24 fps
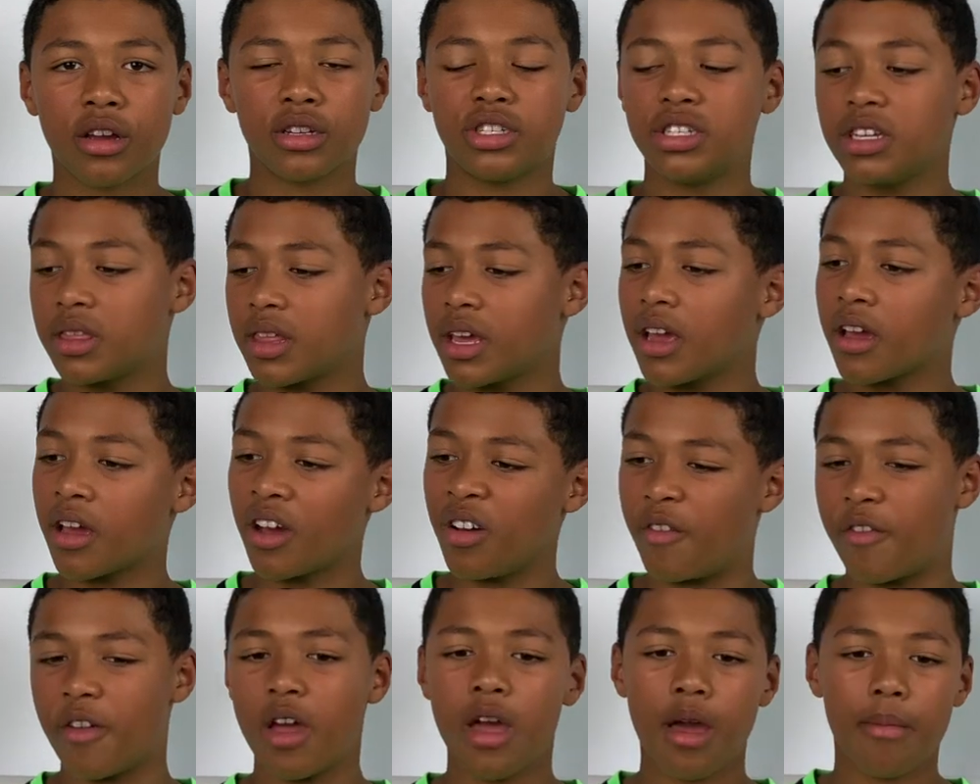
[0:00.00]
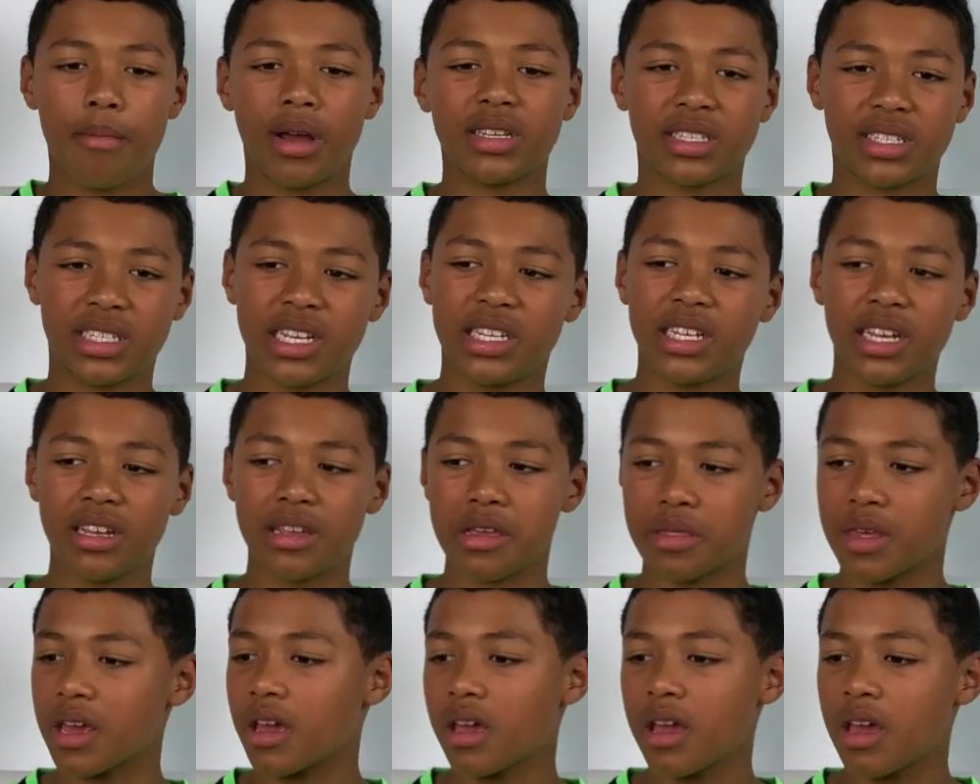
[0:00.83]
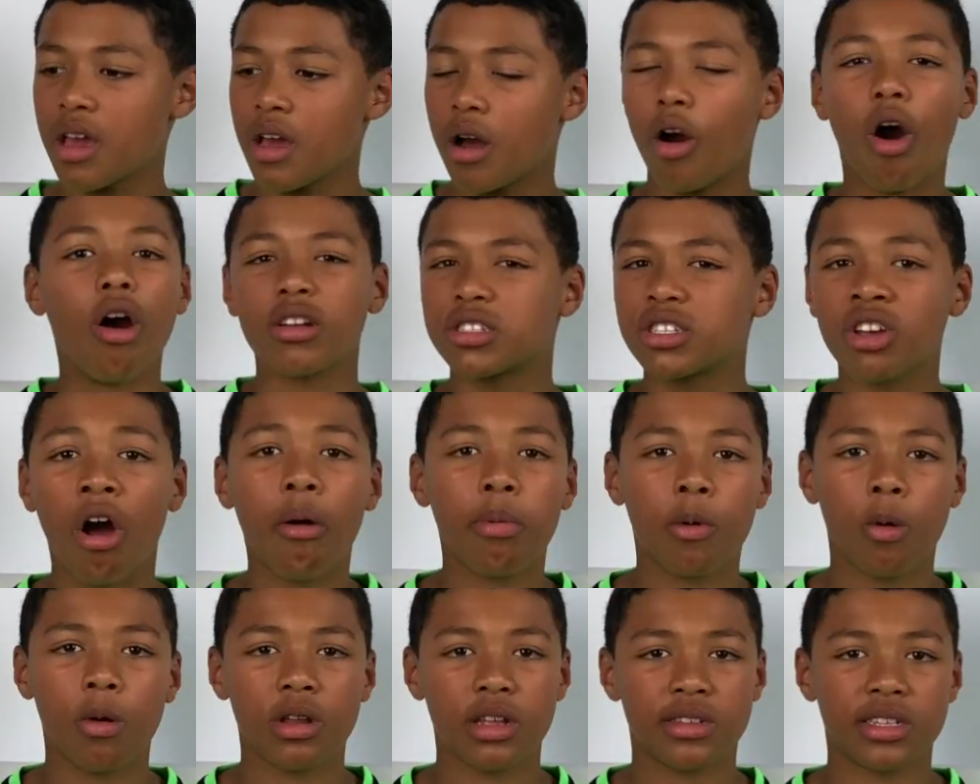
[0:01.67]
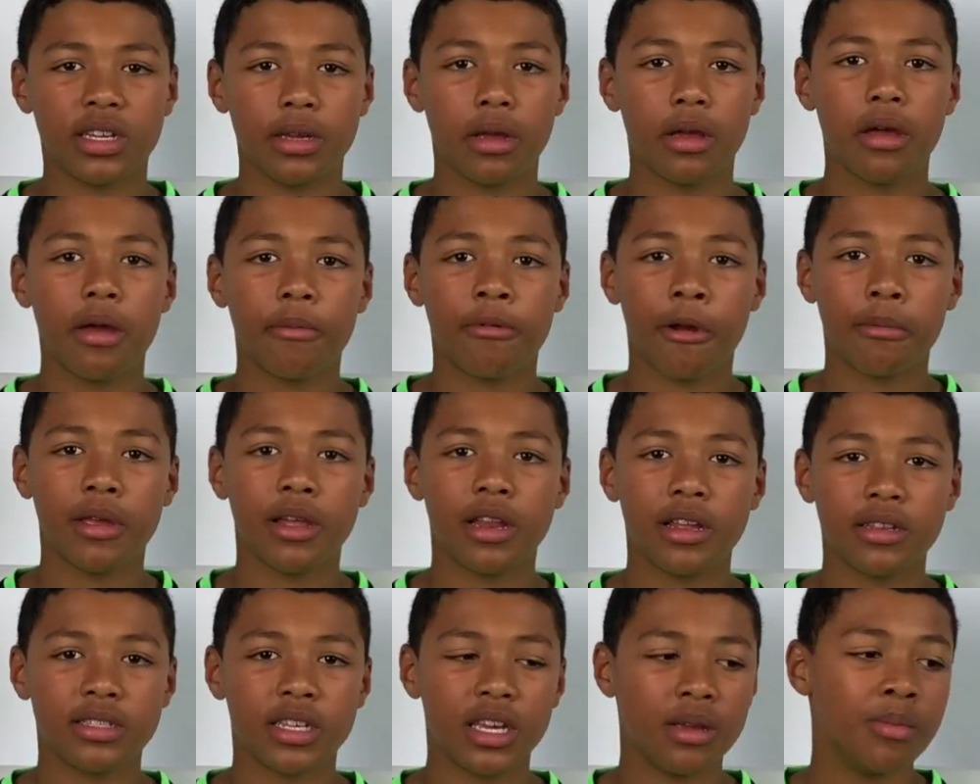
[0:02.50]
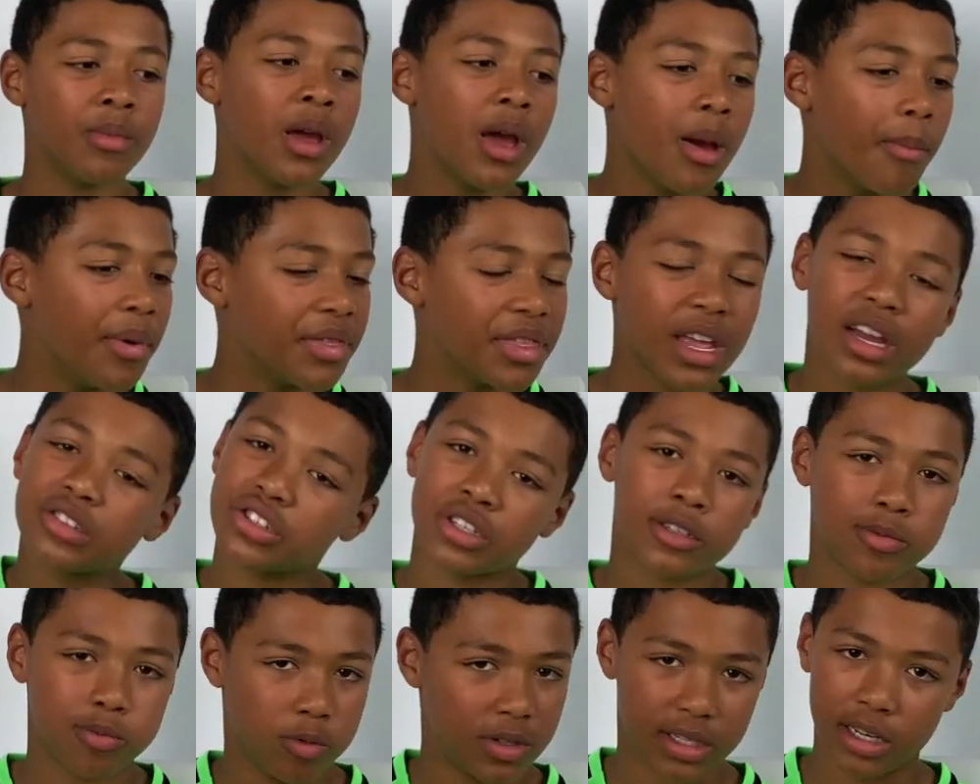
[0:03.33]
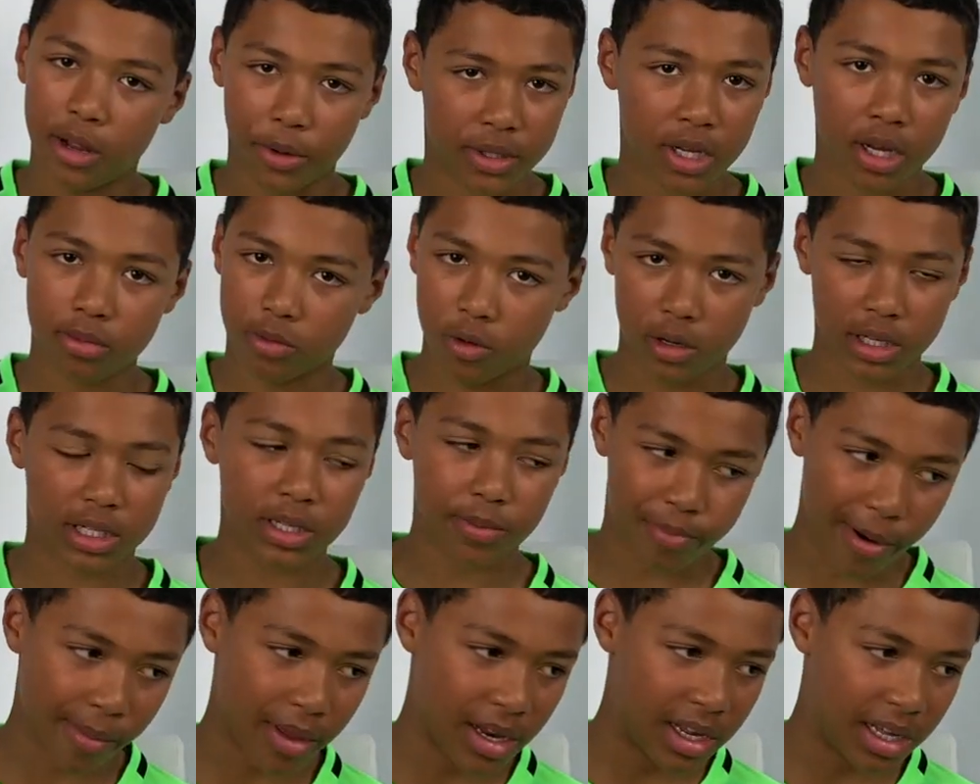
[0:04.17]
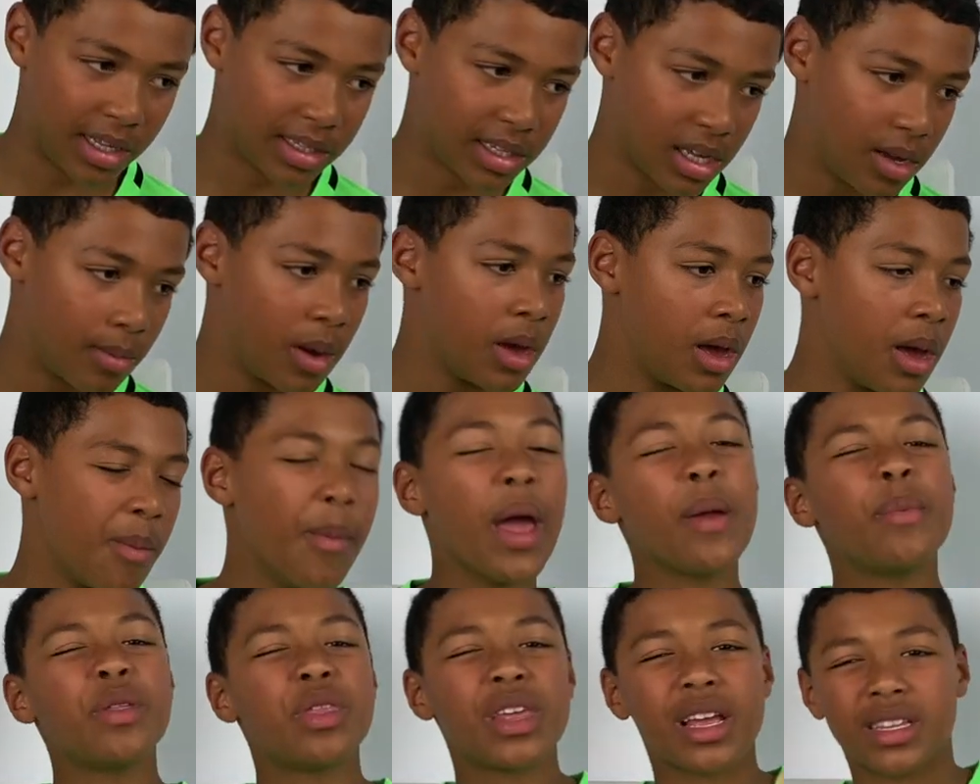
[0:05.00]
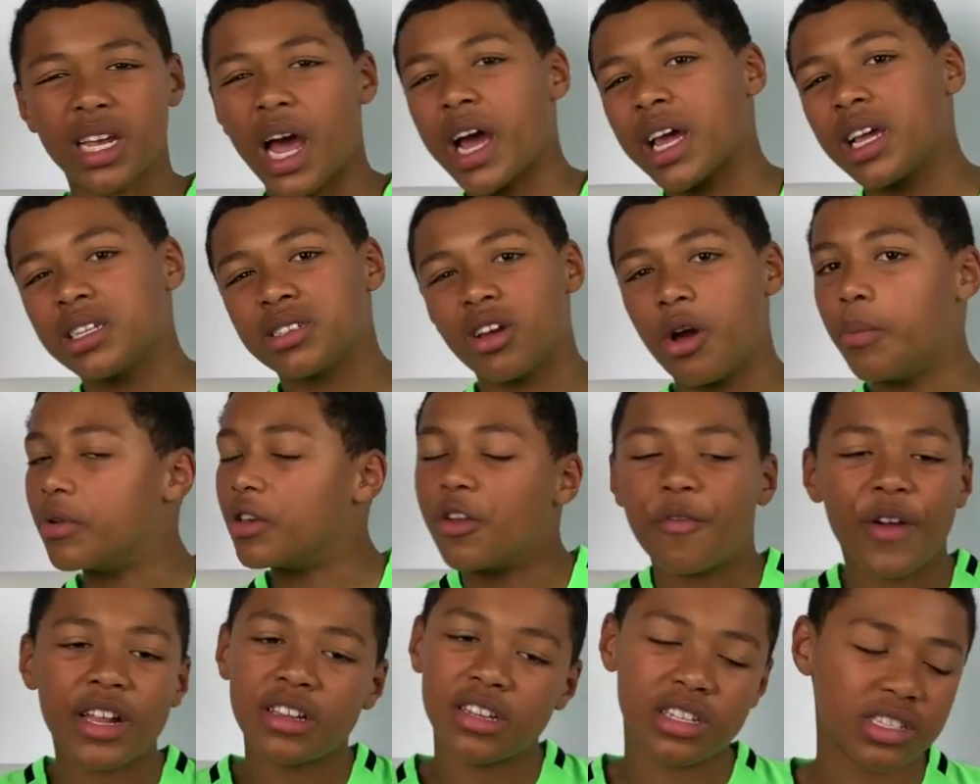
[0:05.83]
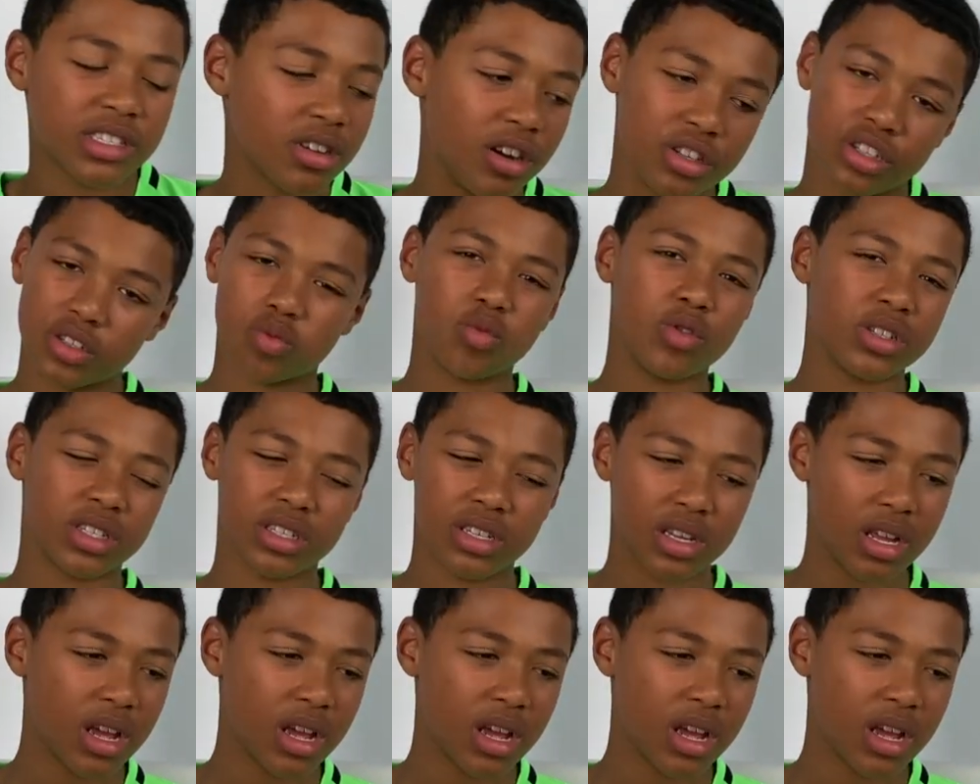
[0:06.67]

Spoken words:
think of Man City and you think, oh, a top quality Premier League team, but that just wasn't a top quality Premier League team. Maybe the attacking side, but defending side just wasn't